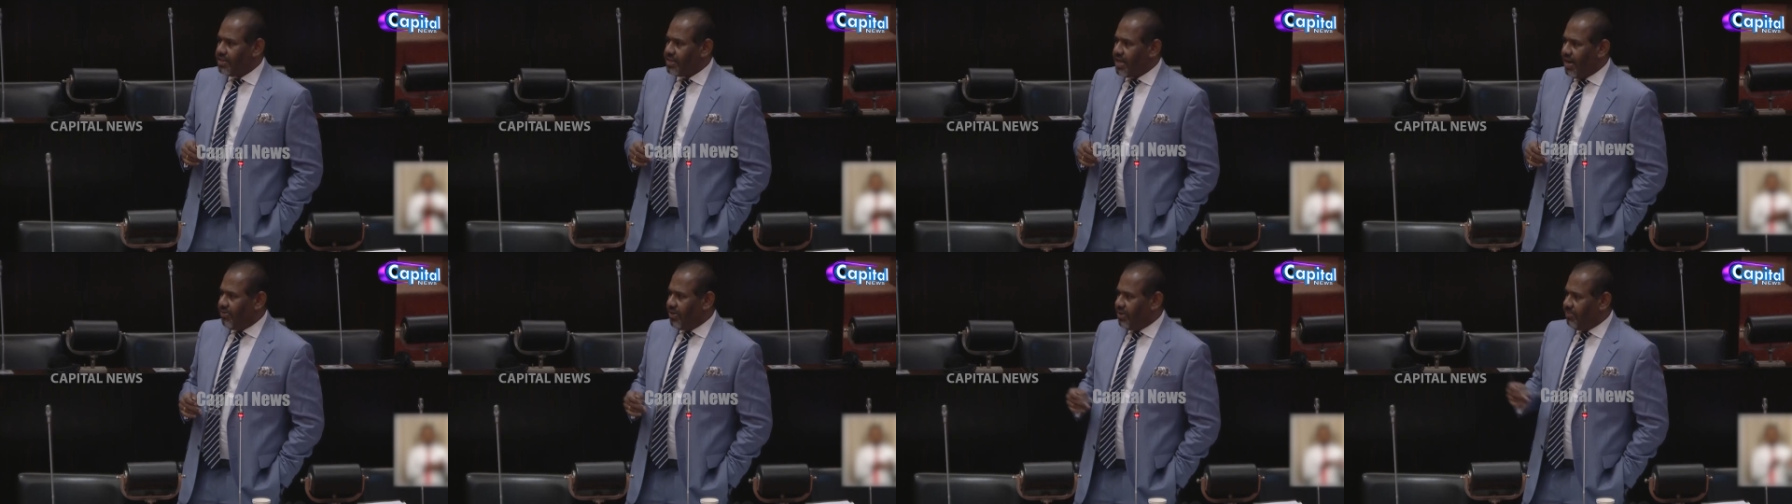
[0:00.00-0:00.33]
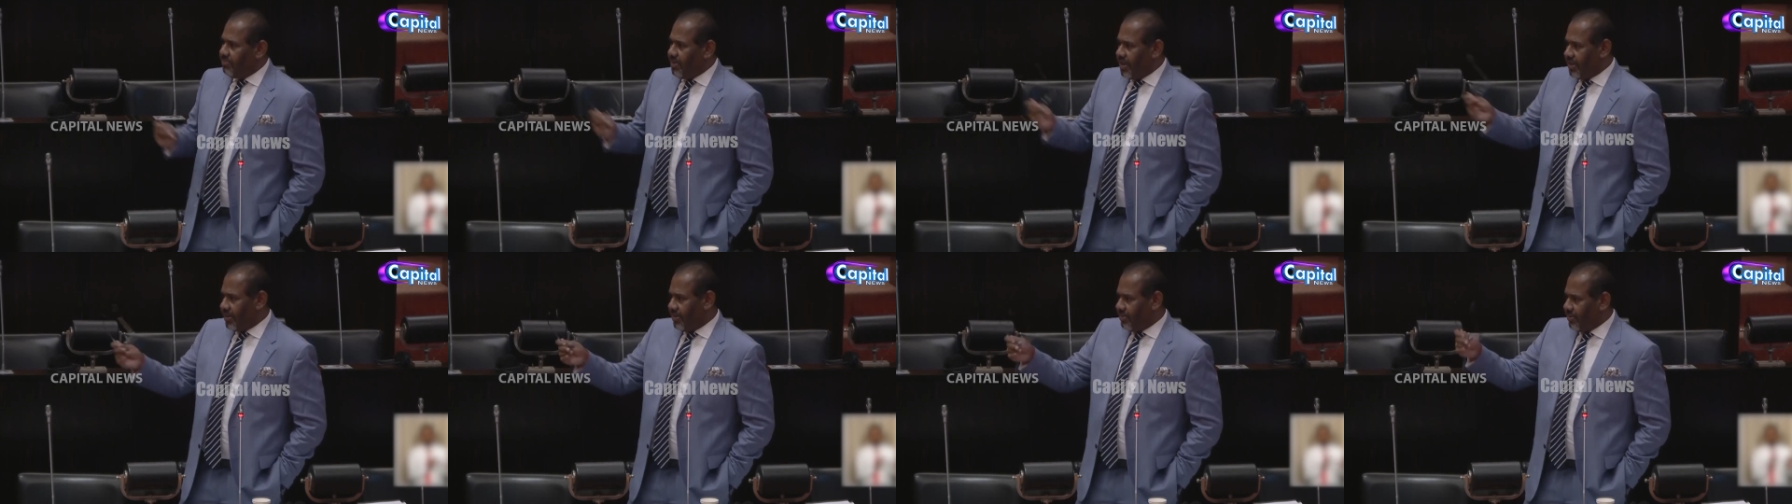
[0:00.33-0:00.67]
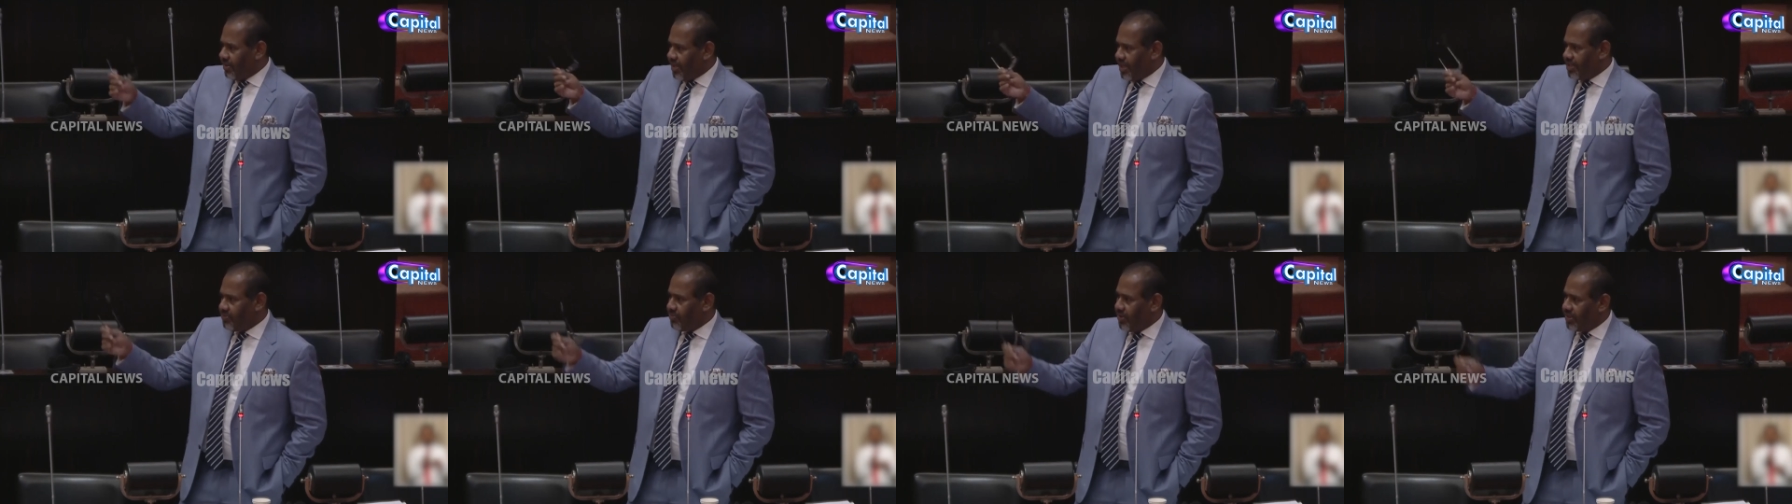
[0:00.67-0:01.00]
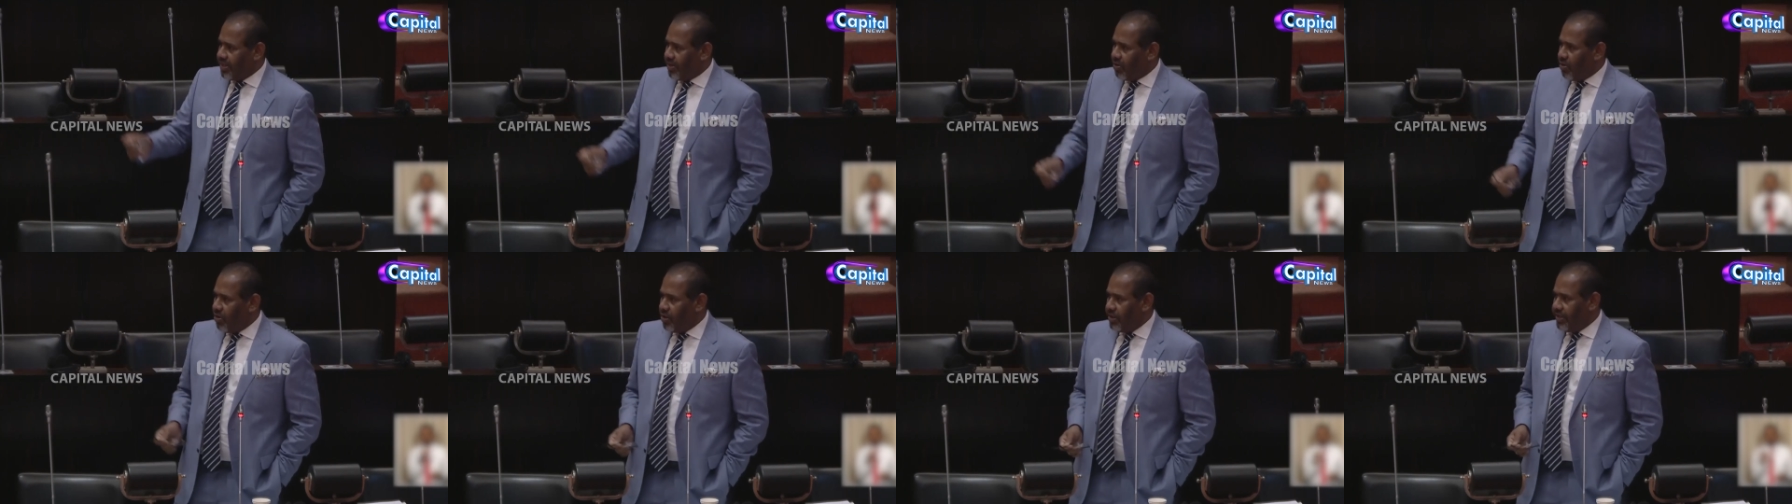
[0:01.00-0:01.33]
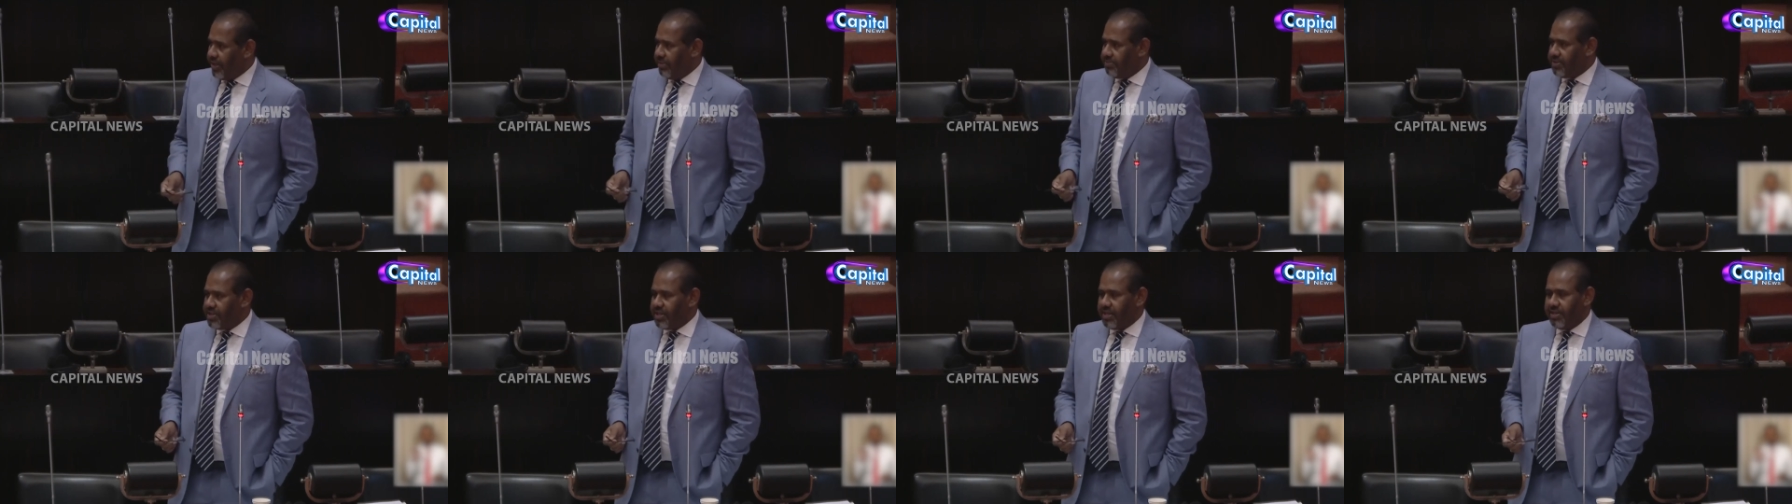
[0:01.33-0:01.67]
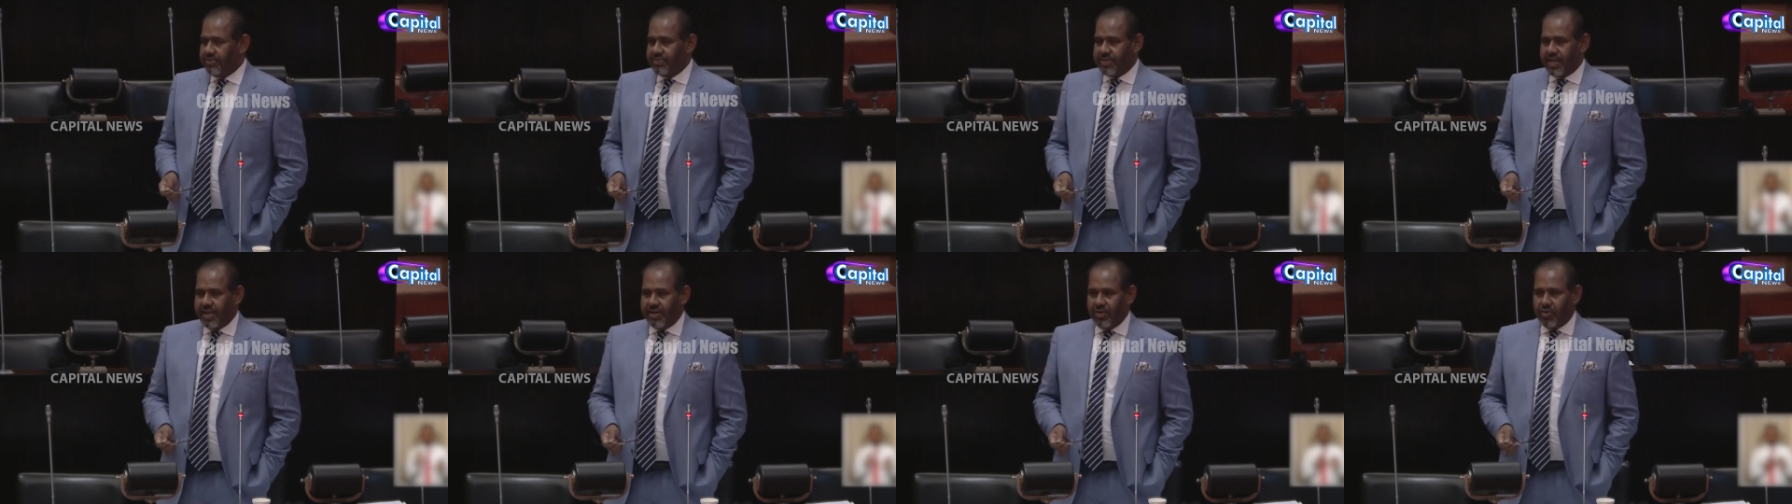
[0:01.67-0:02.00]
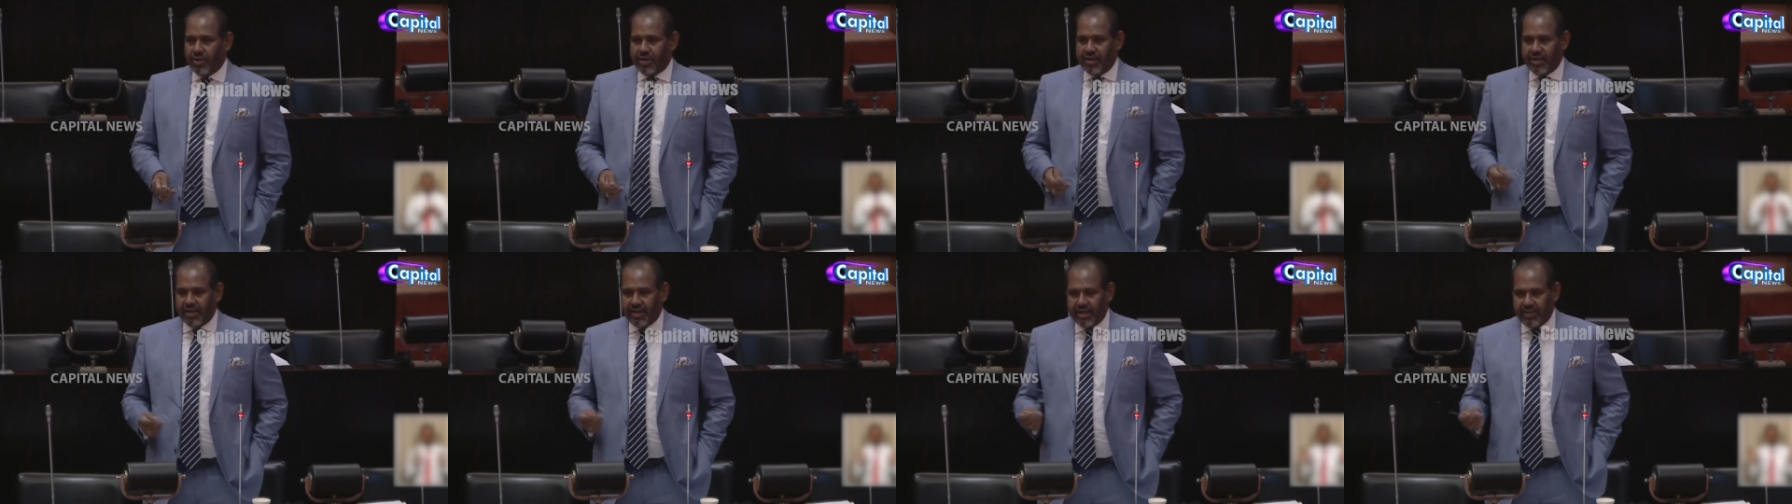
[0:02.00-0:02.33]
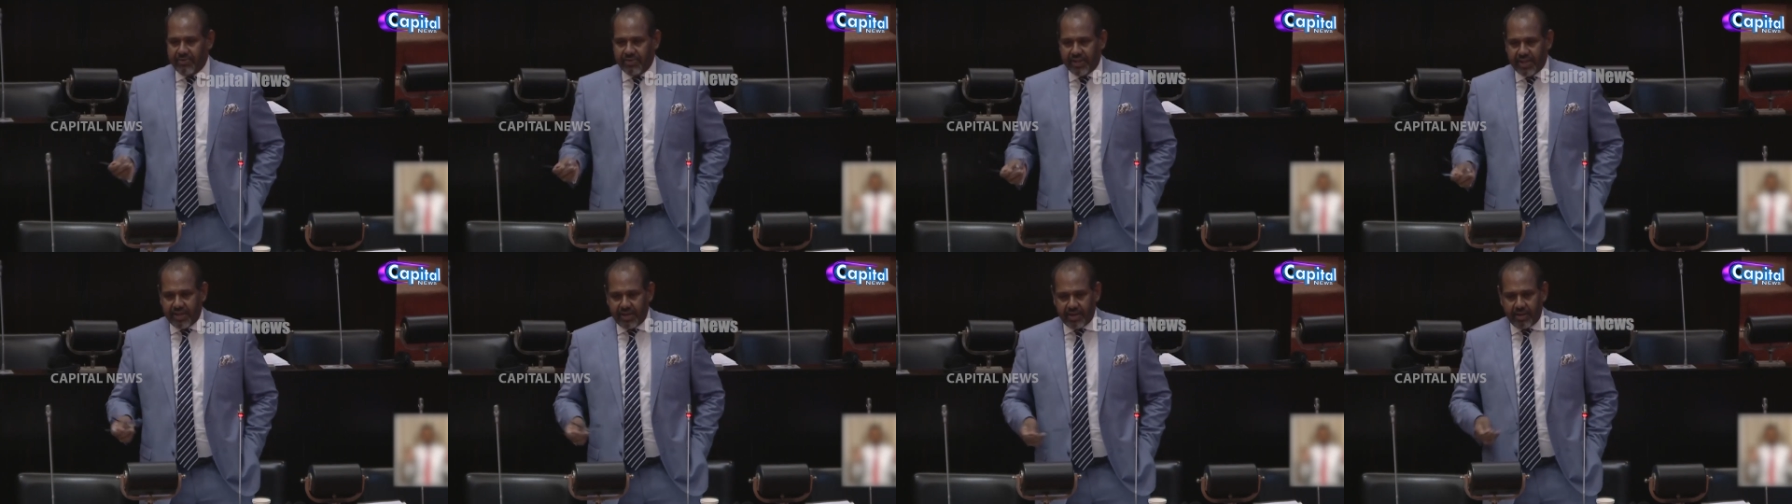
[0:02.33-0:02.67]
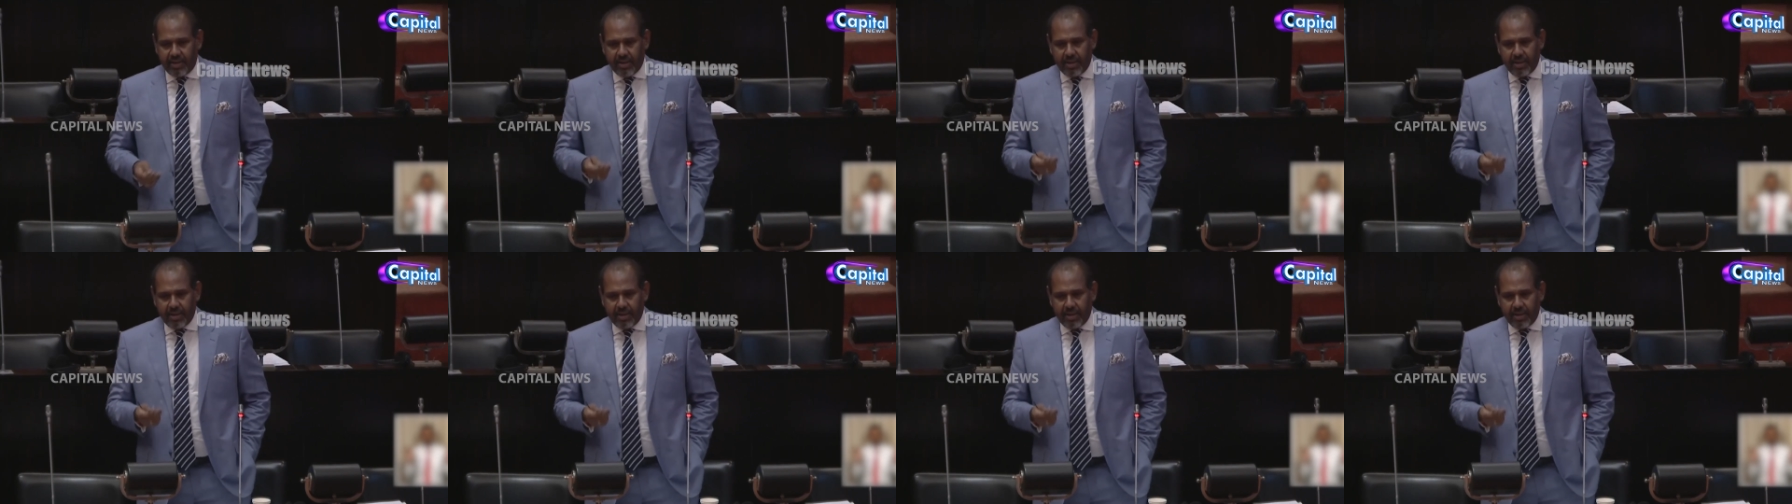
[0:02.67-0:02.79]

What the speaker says: Government, or that's what they call themselves, I don't agree with it,